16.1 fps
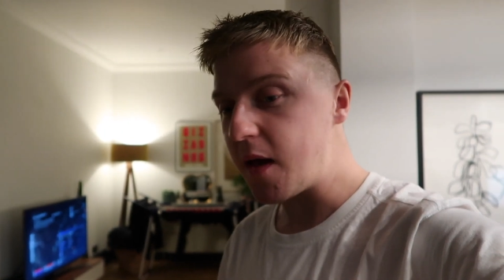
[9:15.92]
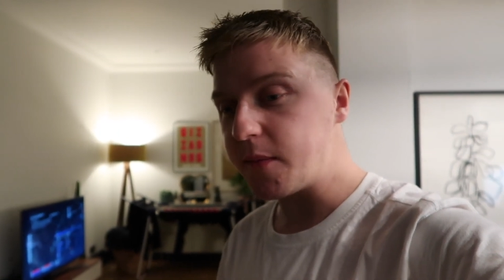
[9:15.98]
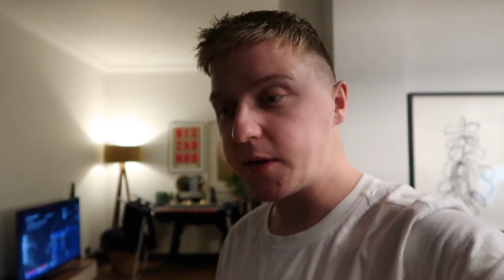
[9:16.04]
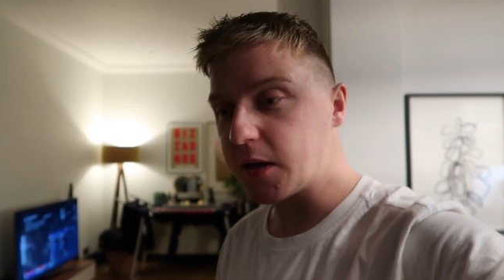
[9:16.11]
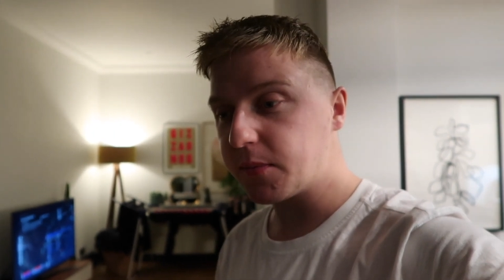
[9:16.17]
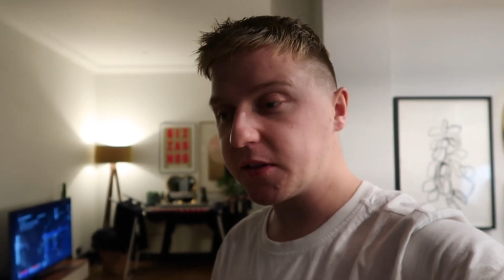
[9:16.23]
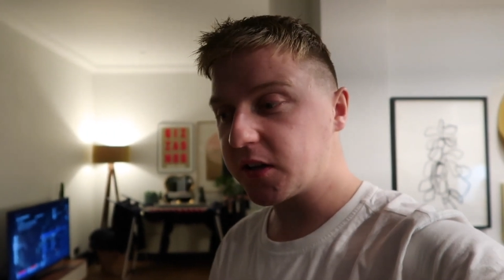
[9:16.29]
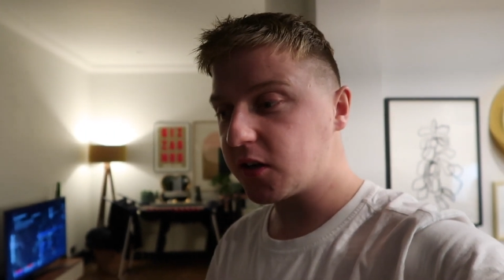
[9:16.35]
hit
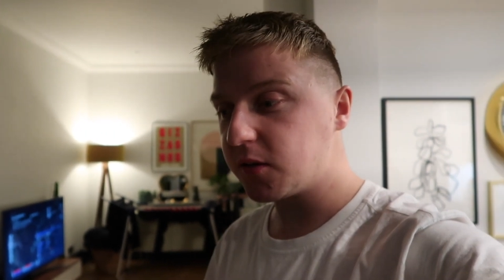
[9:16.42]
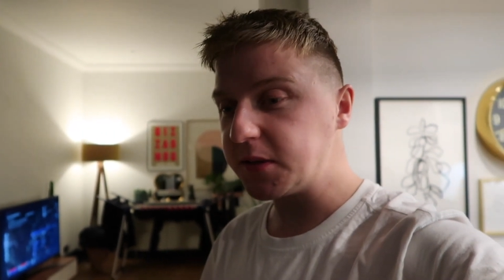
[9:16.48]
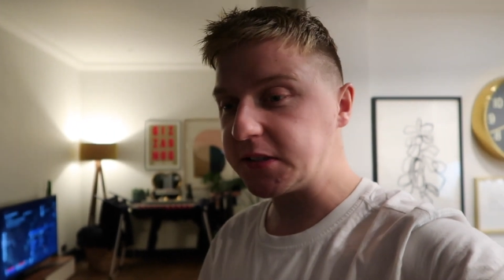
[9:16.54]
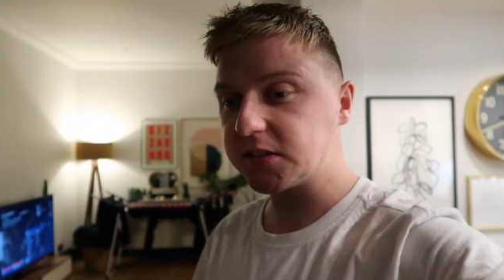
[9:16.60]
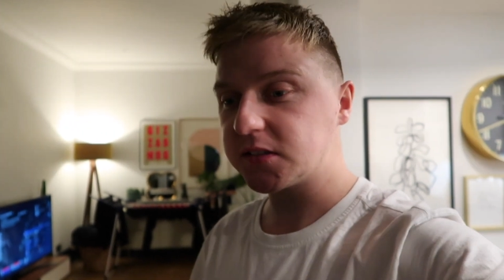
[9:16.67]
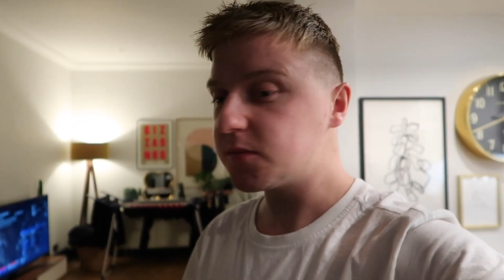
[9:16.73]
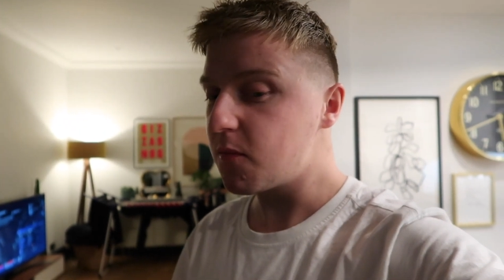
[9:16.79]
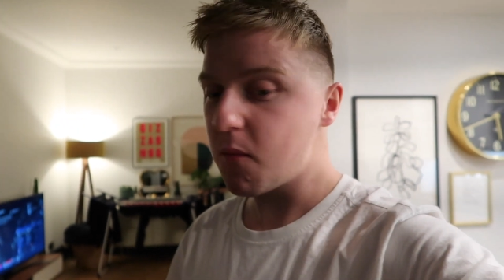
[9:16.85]
me up in the
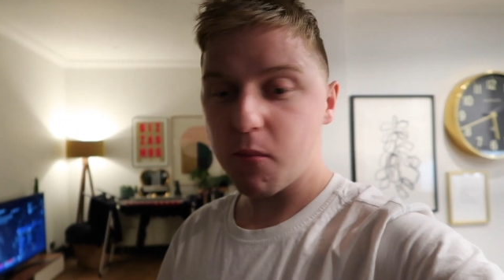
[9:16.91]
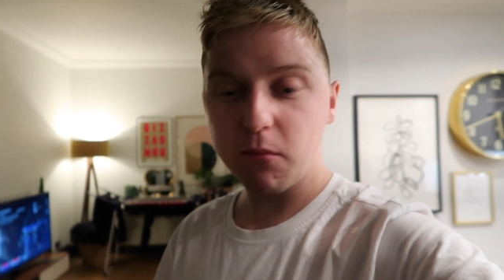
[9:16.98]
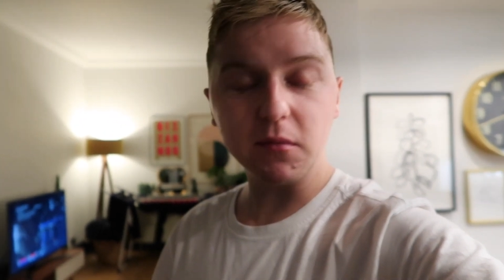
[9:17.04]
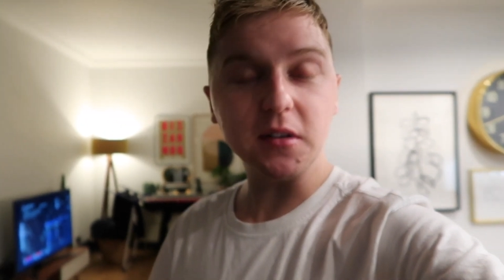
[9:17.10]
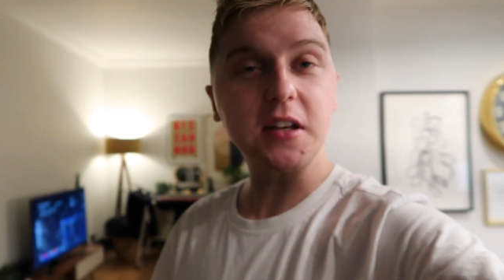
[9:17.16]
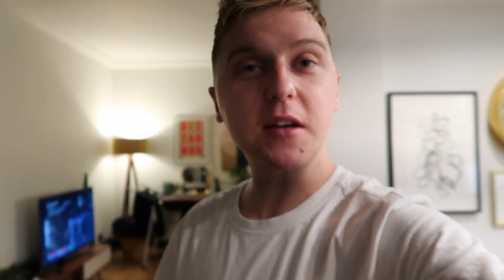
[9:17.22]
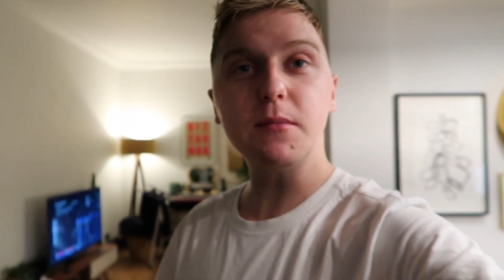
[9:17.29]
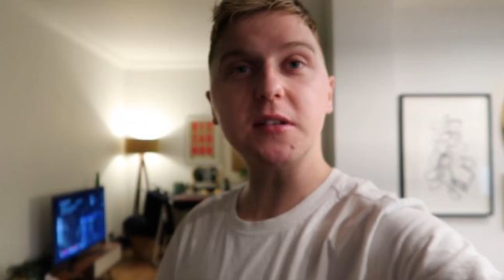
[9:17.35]
comments,
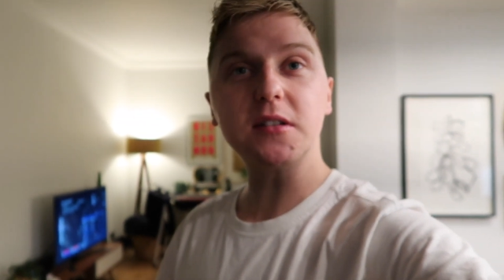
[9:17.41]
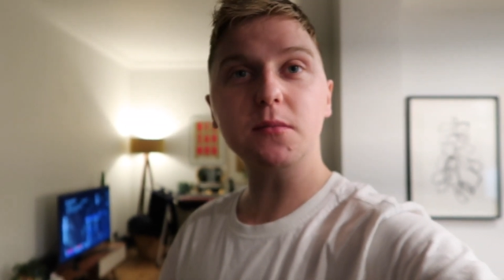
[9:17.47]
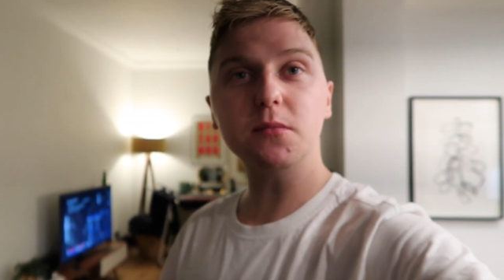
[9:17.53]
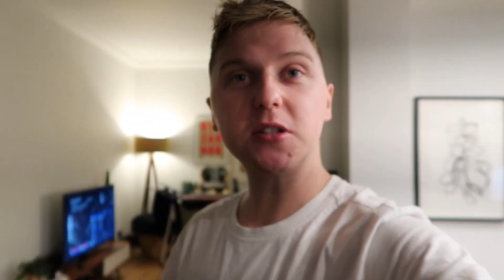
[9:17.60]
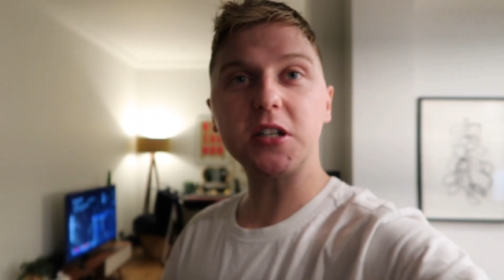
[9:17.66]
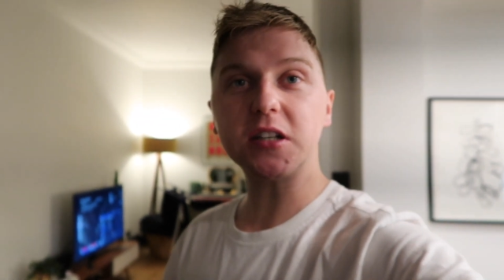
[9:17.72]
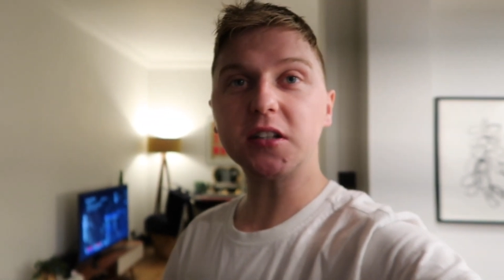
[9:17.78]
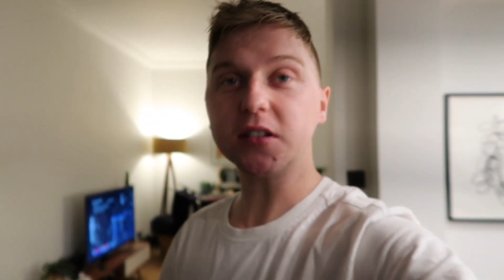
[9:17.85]
give me
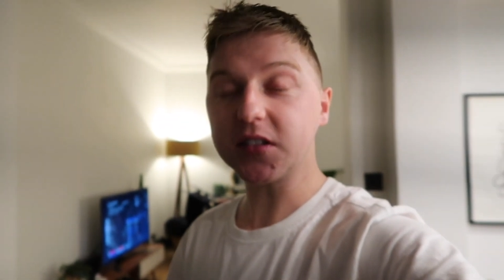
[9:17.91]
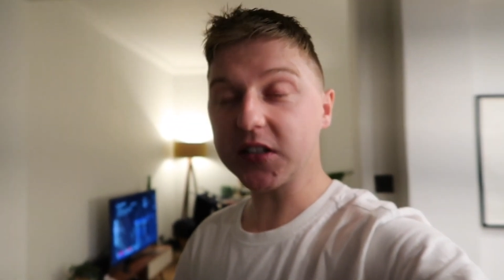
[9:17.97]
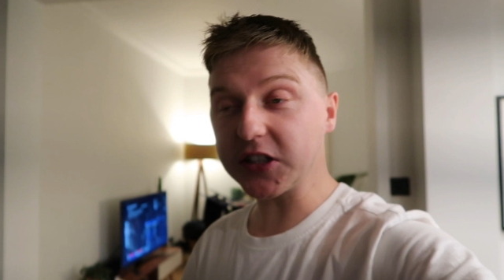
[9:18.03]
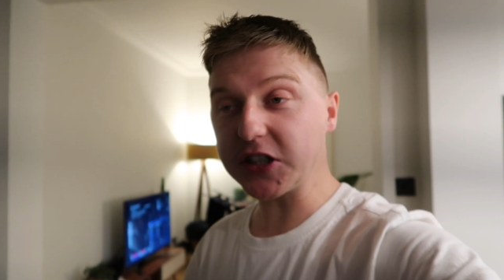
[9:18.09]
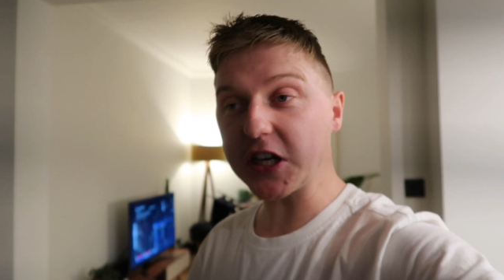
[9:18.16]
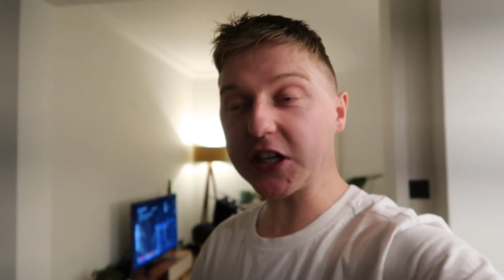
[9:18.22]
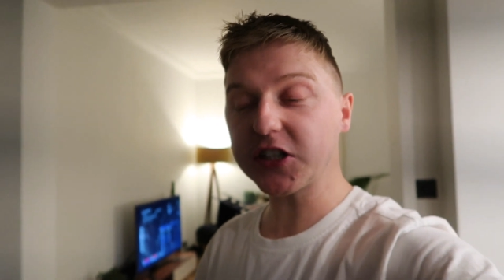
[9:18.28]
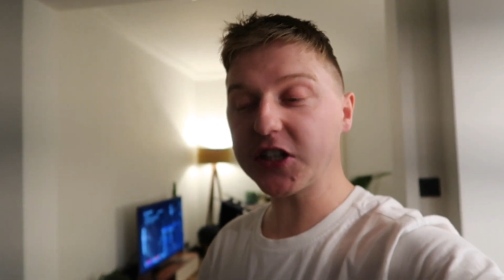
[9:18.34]
some
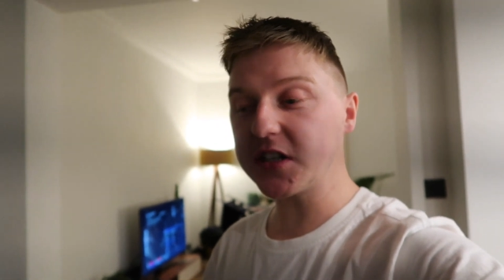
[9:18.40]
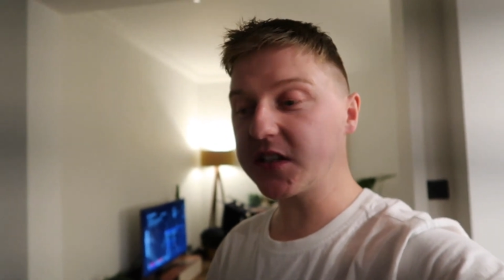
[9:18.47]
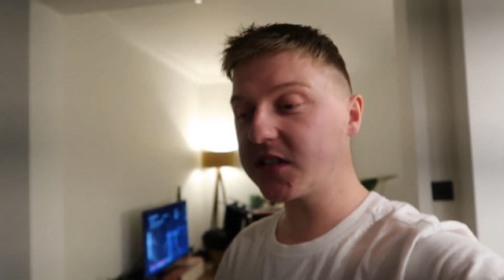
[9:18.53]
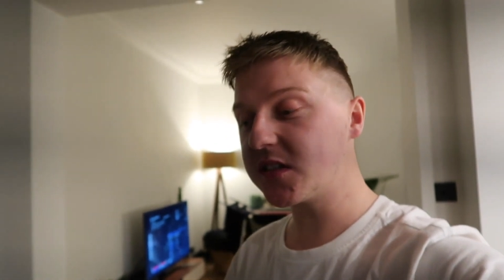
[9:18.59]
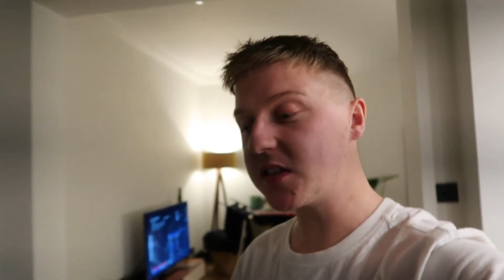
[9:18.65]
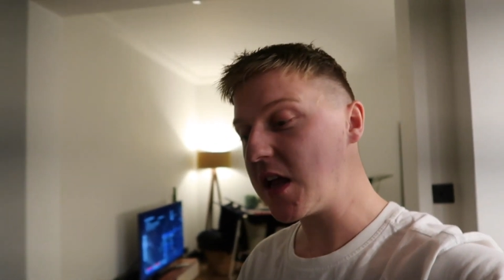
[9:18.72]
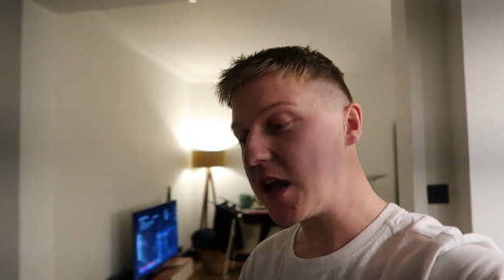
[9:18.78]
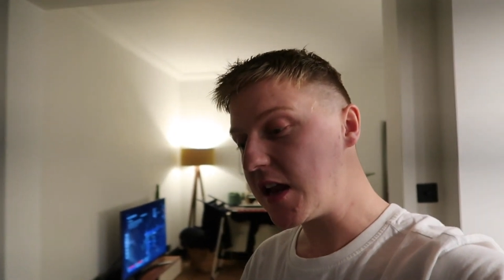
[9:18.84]

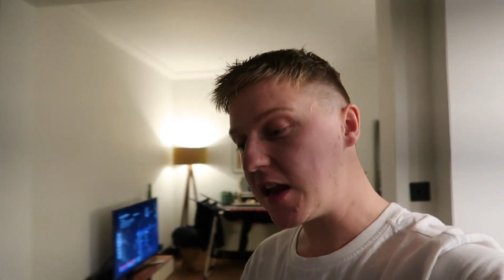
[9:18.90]
suggestions.